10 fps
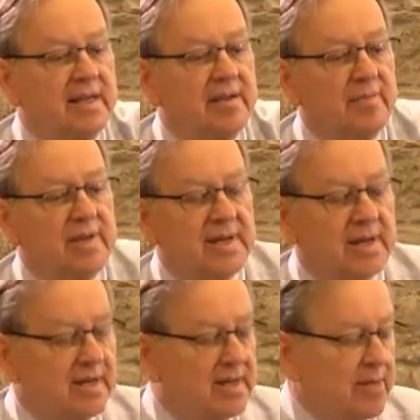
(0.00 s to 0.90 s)
an
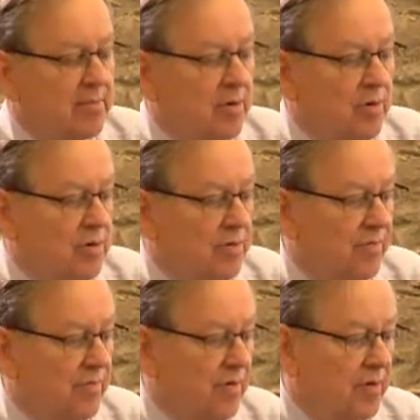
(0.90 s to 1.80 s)
immediate neighborhood
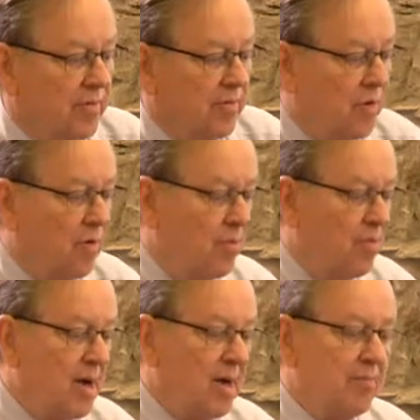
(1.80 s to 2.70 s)
of
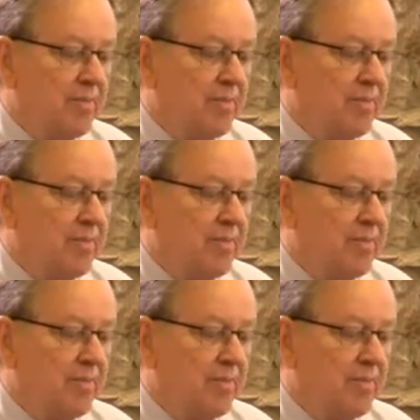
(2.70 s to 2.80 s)
Rome,